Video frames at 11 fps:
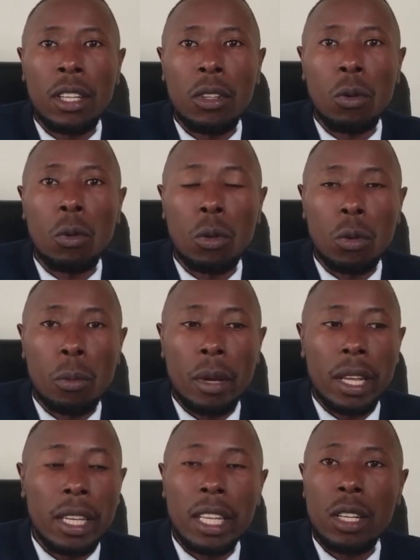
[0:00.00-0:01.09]
You
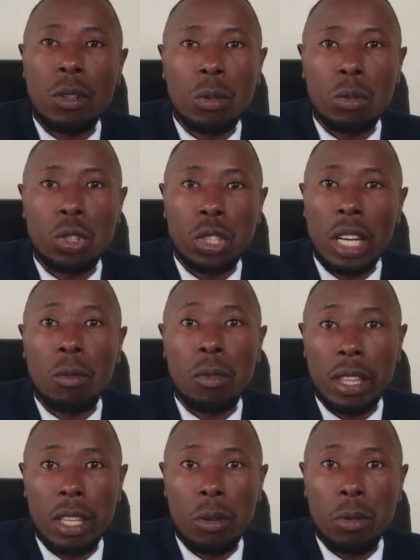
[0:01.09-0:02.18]
may need to check with
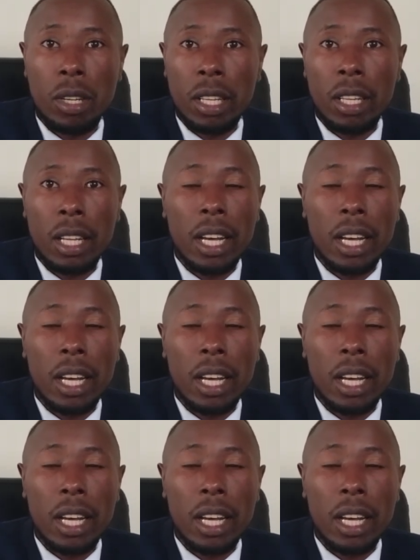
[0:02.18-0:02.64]
the URI